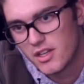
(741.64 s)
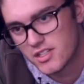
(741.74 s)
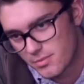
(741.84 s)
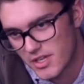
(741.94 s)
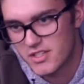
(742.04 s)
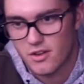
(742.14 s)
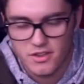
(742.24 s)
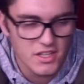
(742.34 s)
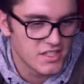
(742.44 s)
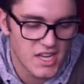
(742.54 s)
speeds are
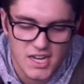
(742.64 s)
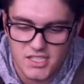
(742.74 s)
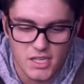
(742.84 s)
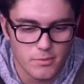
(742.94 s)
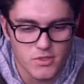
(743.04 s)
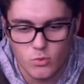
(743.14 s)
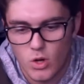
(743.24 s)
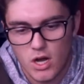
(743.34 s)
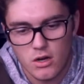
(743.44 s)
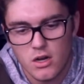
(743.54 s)
the exact same as
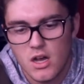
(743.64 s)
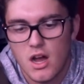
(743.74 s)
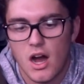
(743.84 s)
well.